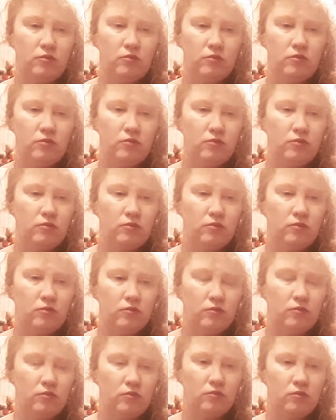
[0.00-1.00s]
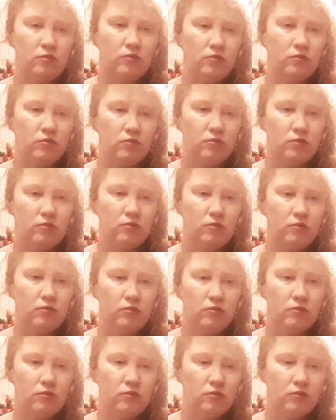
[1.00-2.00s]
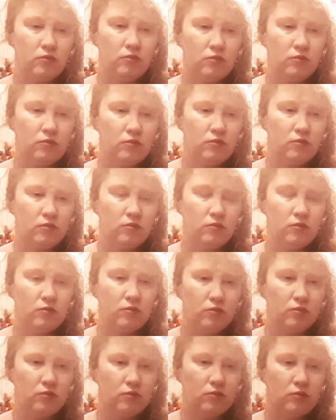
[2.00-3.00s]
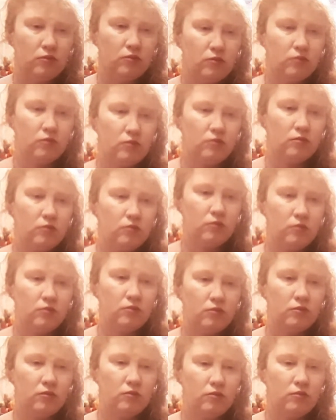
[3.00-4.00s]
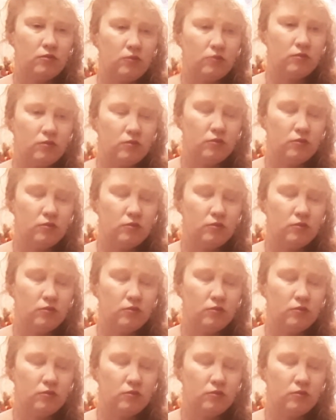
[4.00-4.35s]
No words are spoken by the person on screen.